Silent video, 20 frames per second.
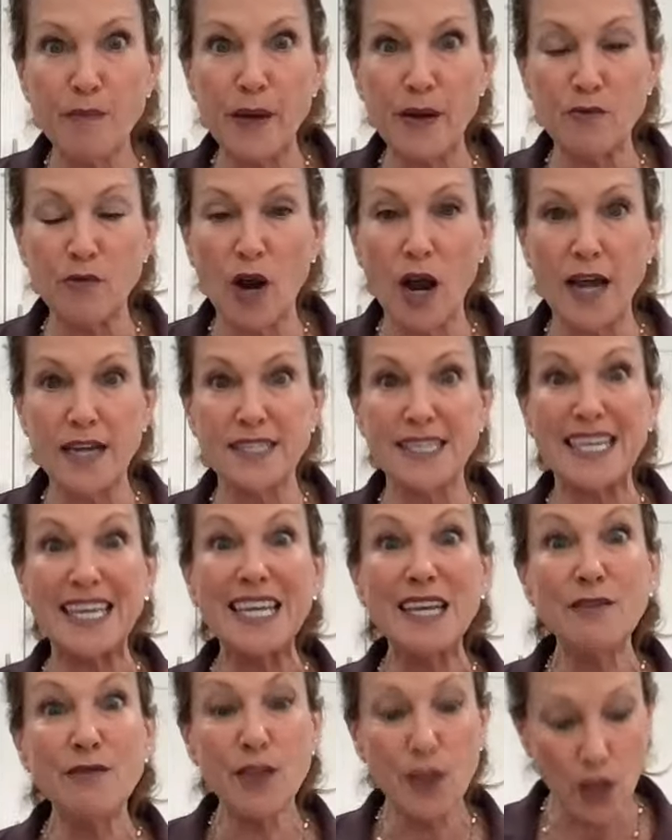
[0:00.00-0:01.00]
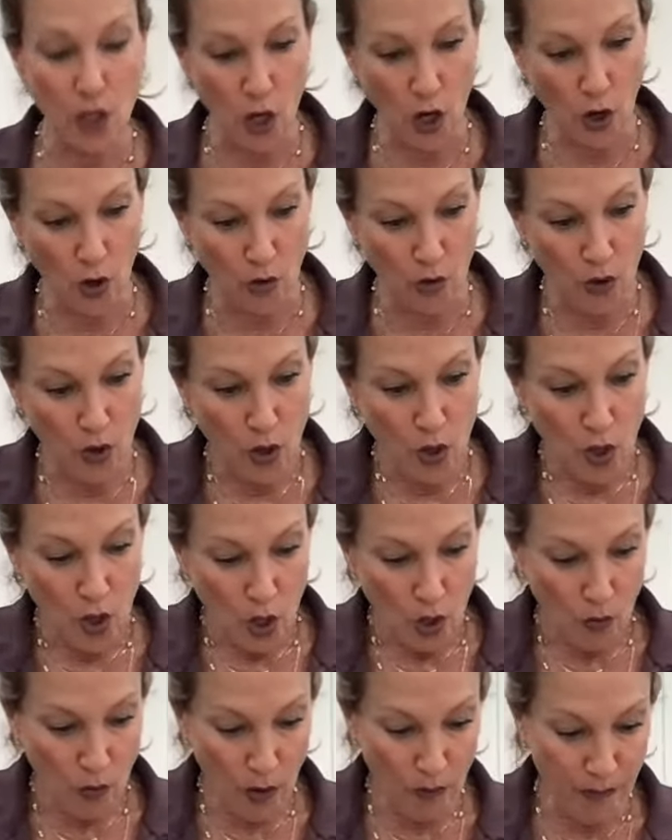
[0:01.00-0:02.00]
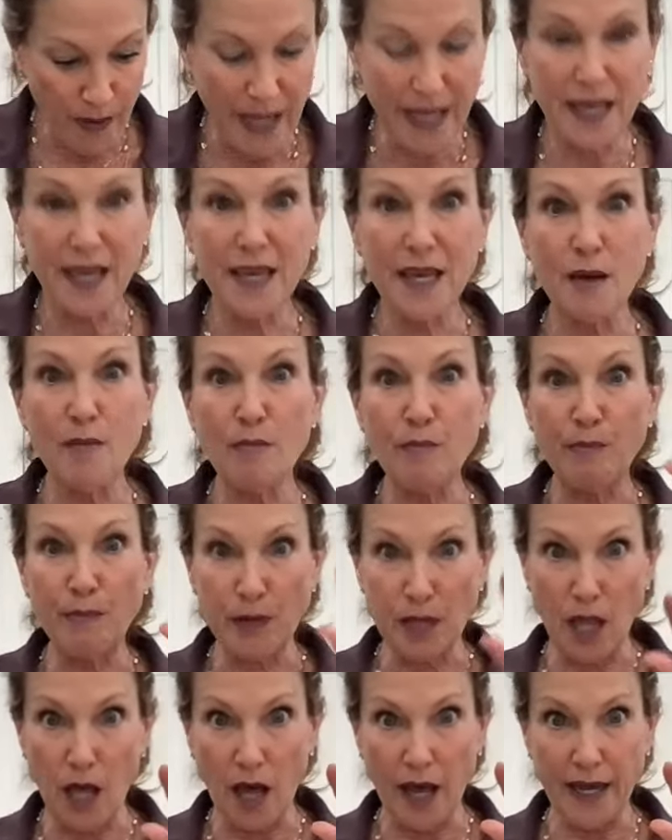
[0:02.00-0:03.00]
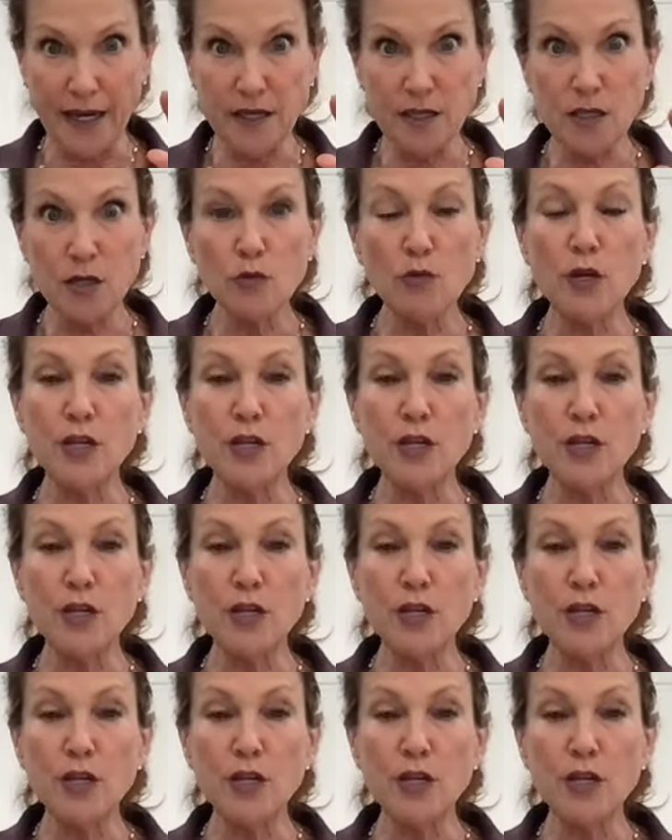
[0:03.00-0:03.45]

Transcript: up and rise, even though we're baking it blind,